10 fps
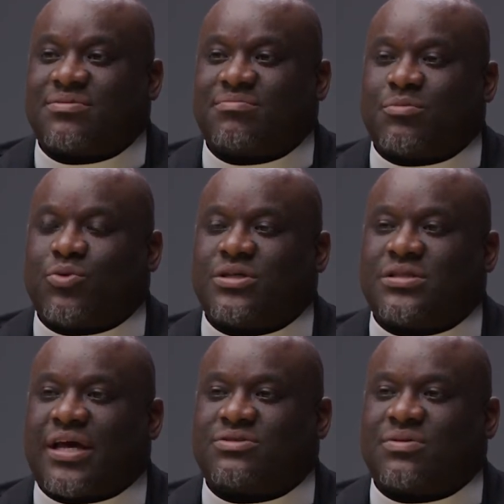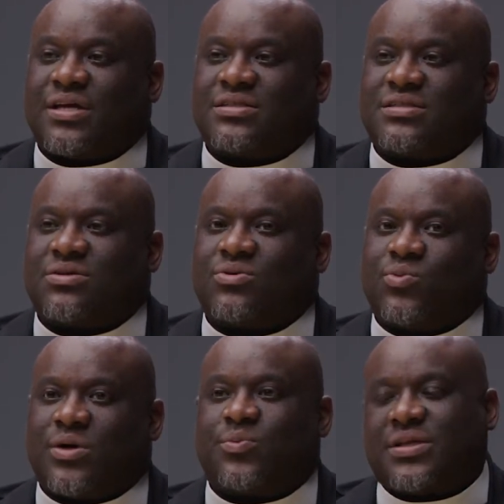memories as relates to
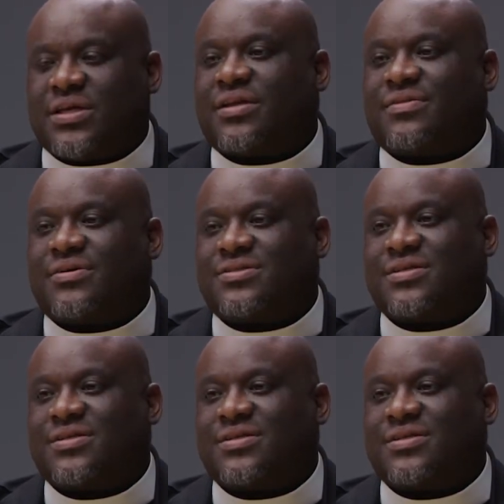what we did in those